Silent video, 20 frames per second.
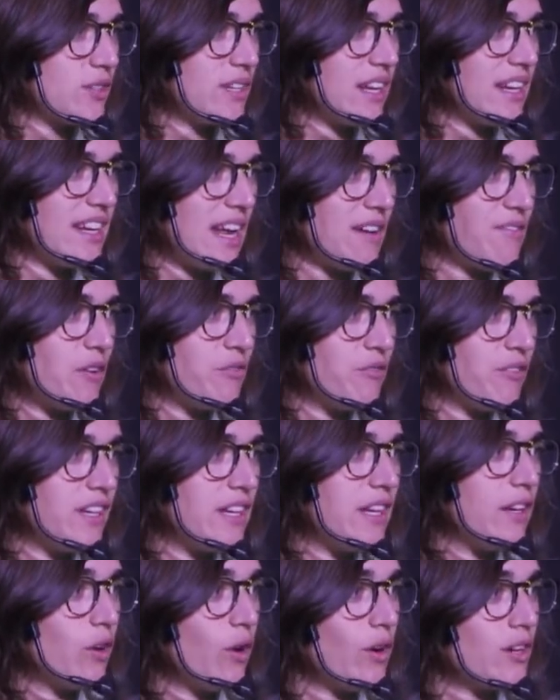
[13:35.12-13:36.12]
so they never
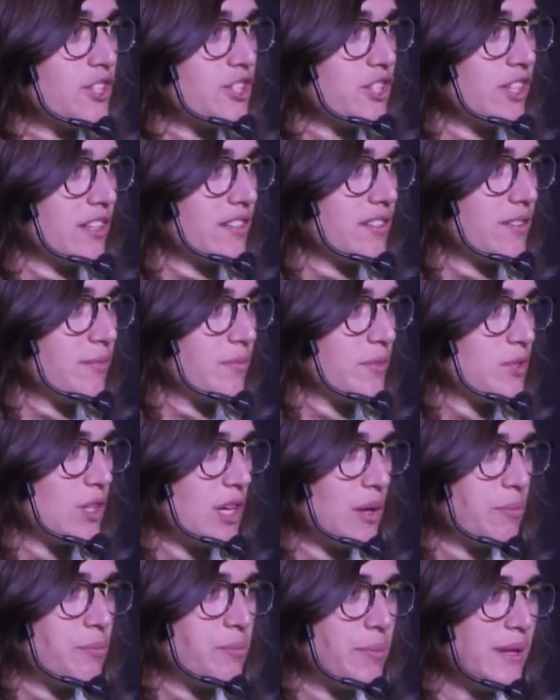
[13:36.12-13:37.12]
really launch it. So
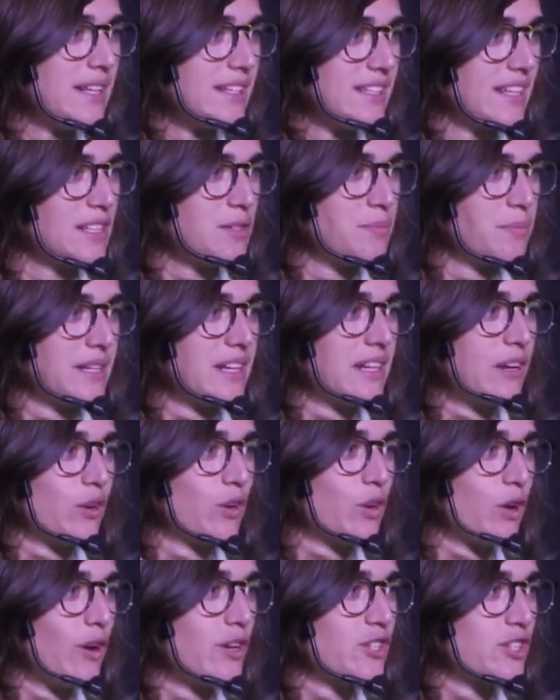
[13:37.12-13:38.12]
they build it, but they
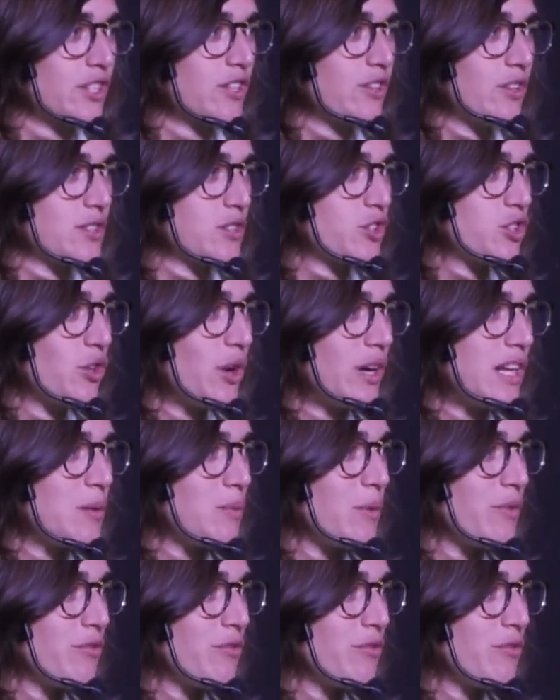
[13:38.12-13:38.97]
don't launch it, because shortly